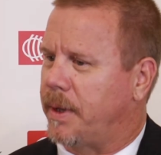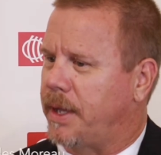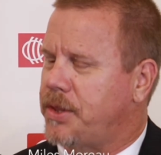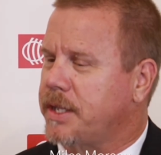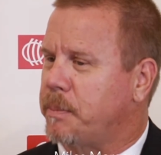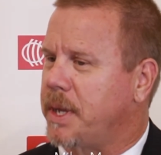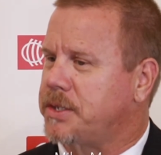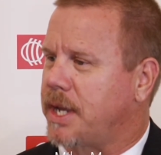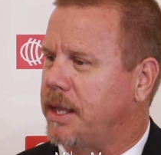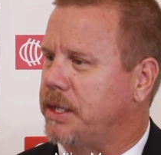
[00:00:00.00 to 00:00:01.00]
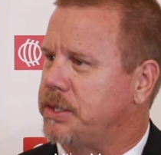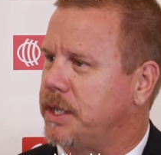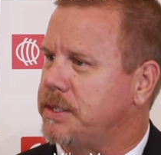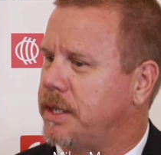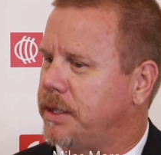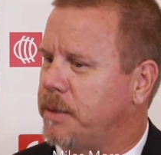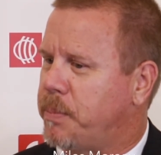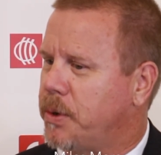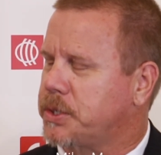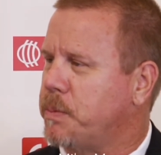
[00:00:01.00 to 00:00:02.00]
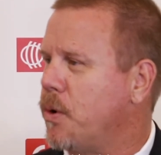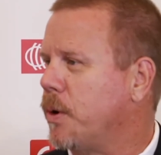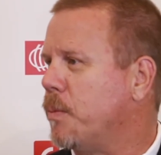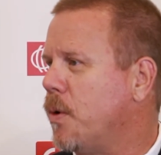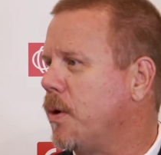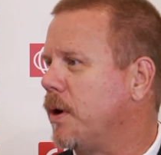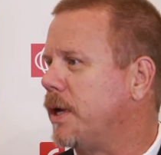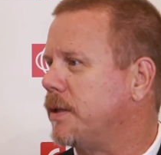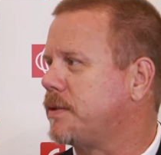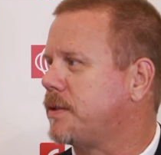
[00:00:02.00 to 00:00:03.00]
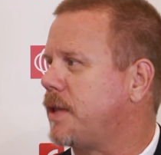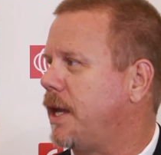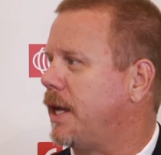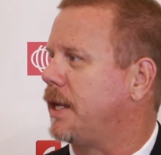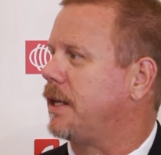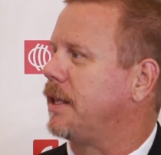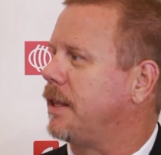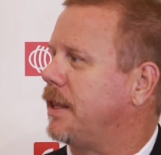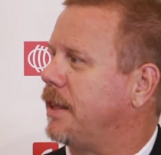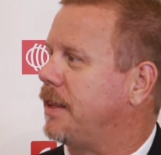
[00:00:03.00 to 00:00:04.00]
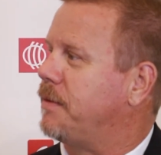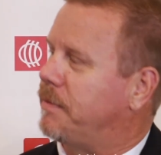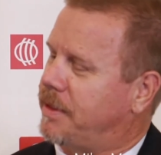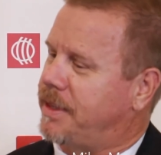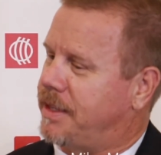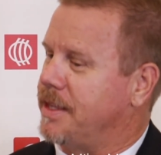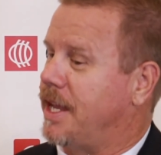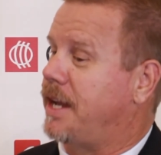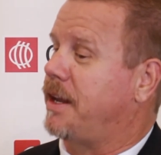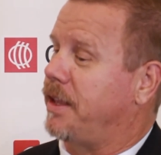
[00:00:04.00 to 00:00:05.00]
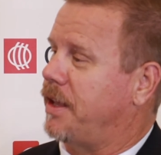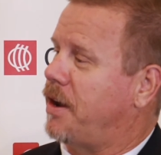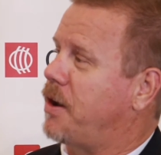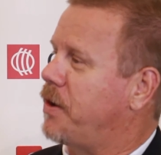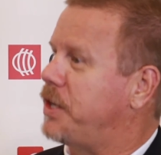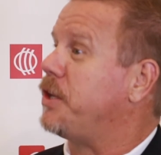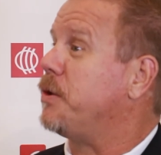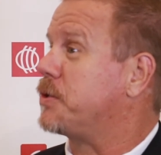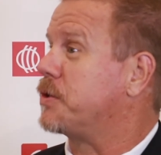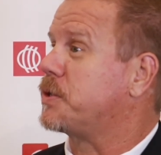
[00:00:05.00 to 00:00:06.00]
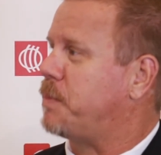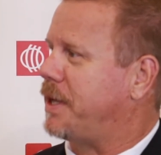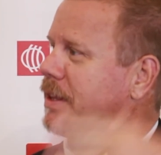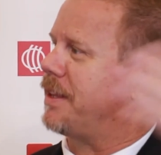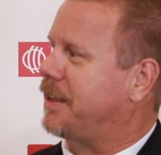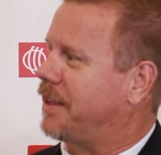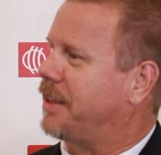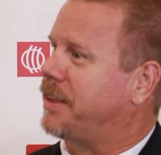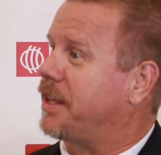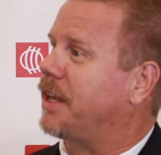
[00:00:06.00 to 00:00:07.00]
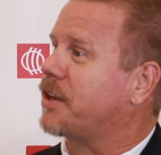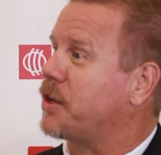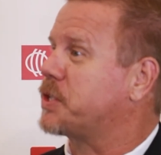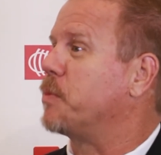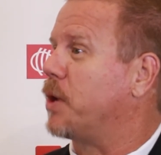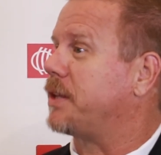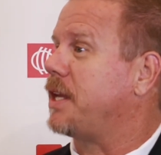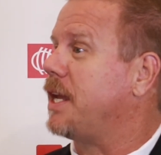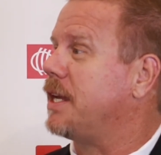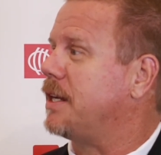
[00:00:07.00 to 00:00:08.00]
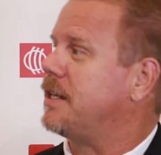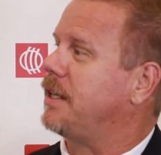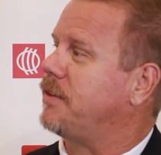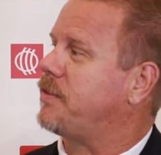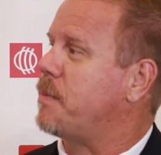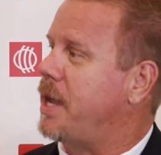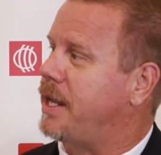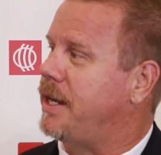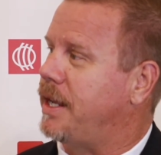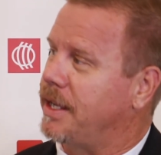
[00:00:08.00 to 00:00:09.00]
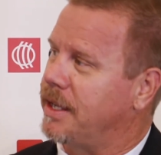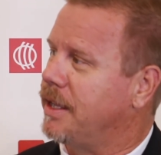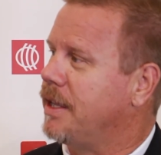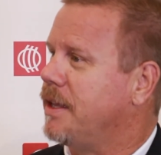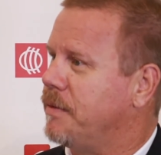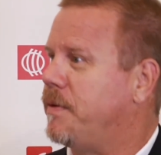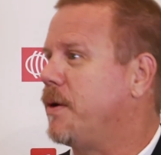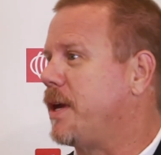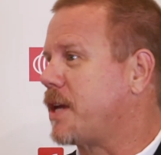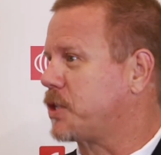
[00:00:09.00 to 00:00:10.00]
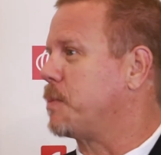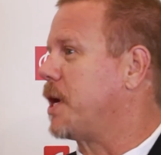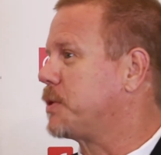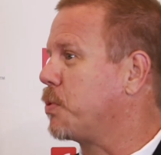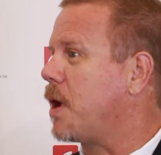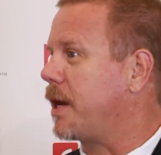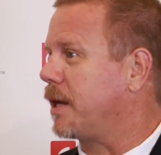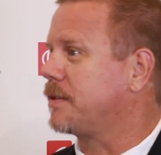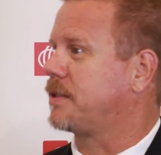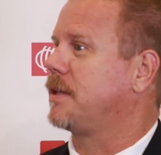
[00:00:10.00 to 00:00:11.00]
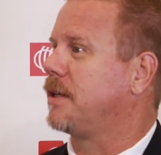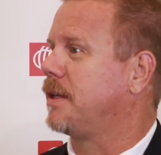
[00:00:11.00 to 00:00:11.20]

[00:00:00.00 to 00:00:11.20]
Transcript: I think the big challenge is the push more and more is that not our end users, but the customer at the end is demanding very customized products.